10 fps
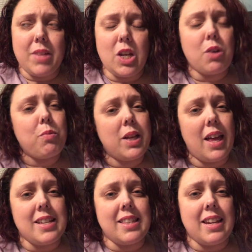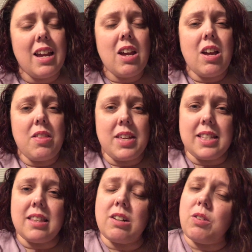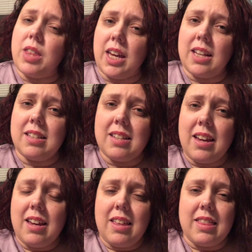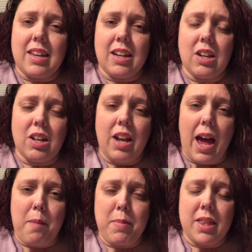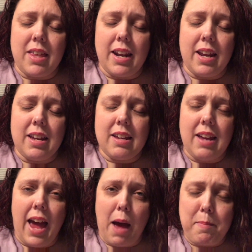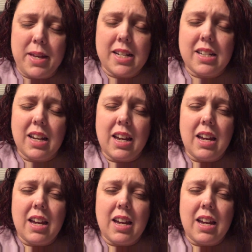you can realize that these little things that could happen, that happened,